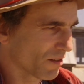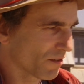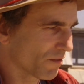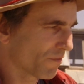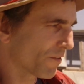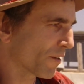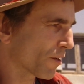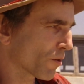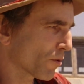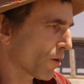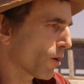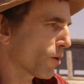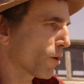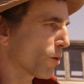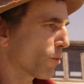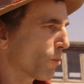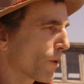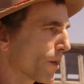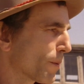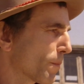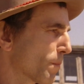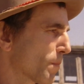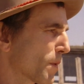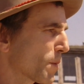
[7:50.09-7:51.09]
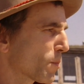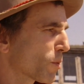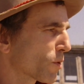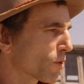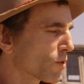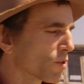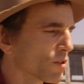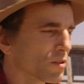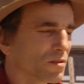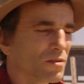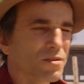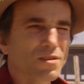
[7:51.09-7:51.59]
figure out a way people
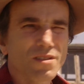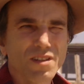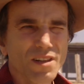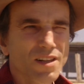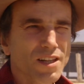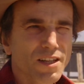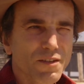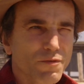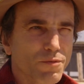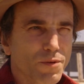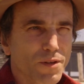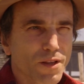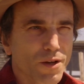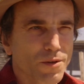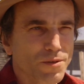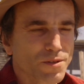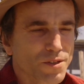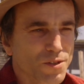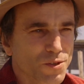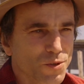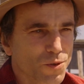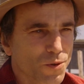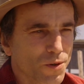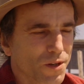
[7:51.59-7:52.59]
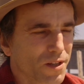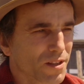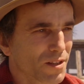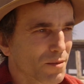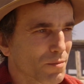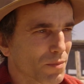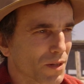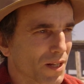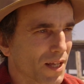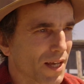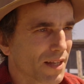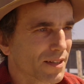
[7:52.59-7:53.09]
could live without destroying
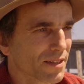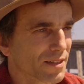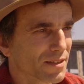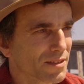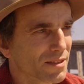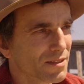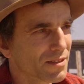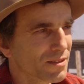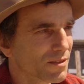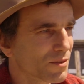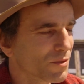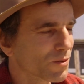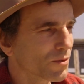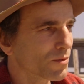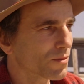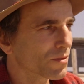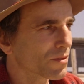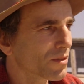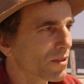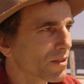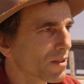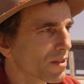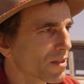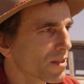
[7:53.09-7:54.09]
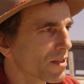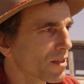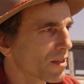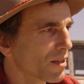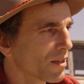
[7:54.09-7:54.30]
the planet. Well, it's just an